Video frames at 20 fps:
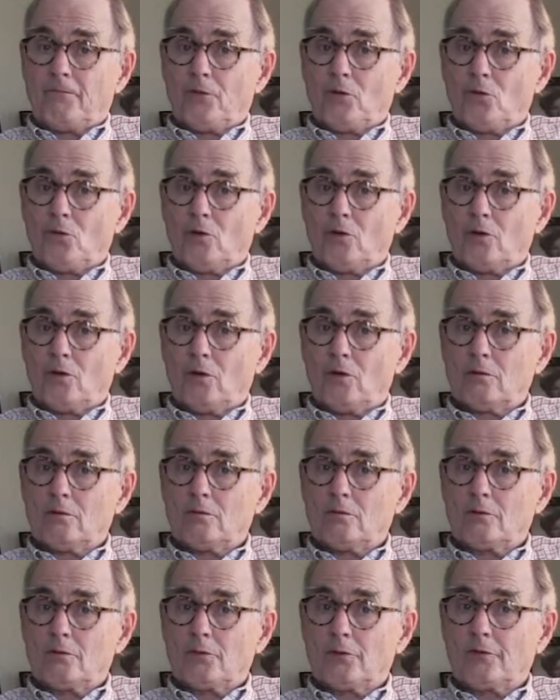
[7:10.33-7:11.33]
for
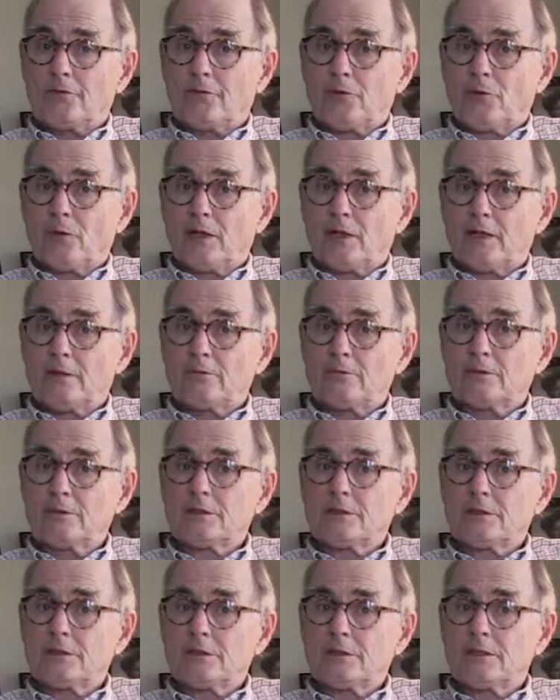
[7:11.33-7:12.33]
24
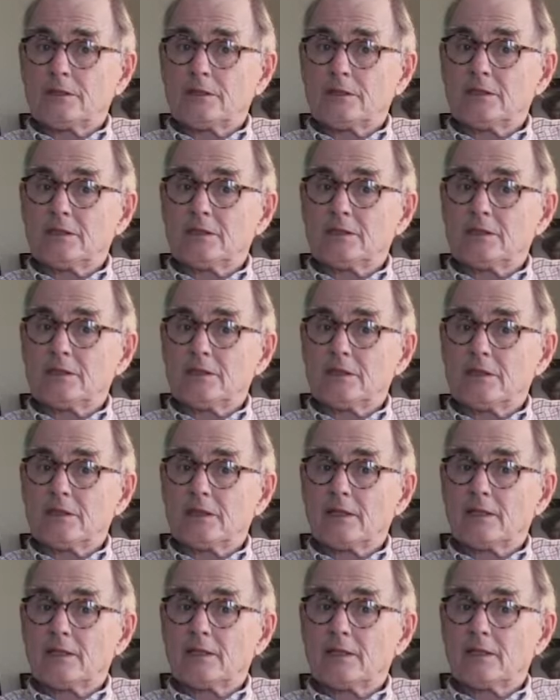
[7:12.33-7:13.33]
hours, and then
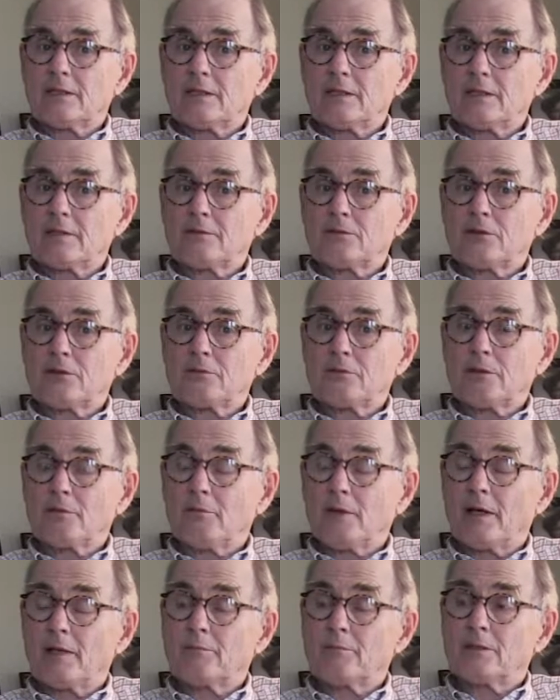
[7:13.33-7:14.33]
they took me
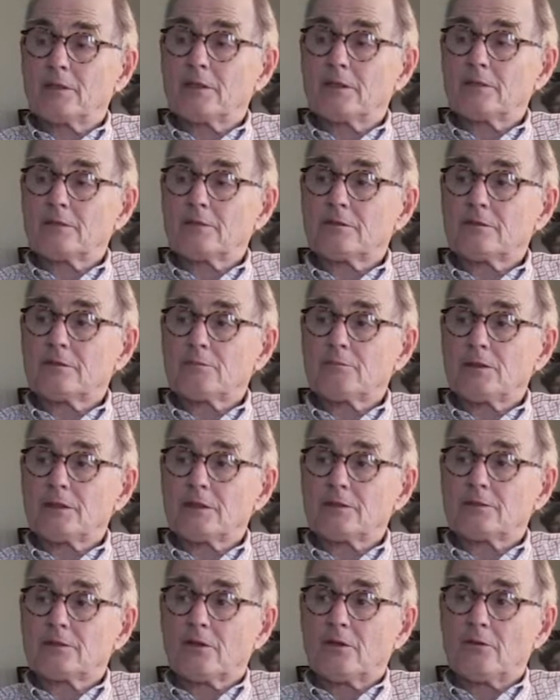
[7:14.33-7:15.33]
by bus to a
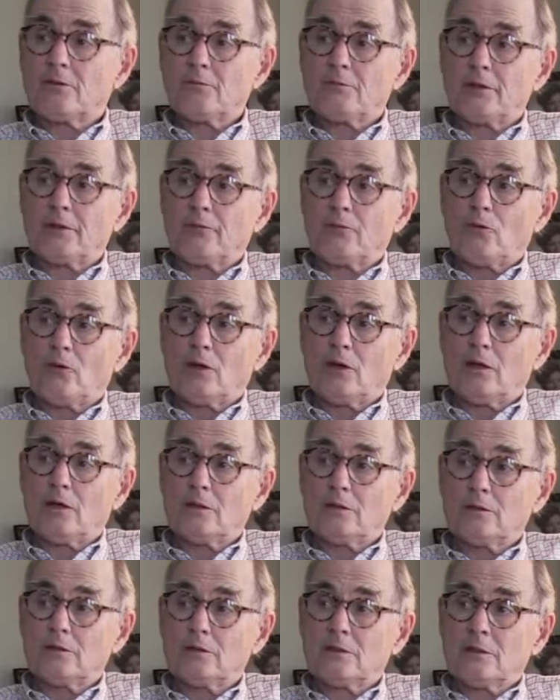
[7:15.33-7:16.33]
place called Benoit.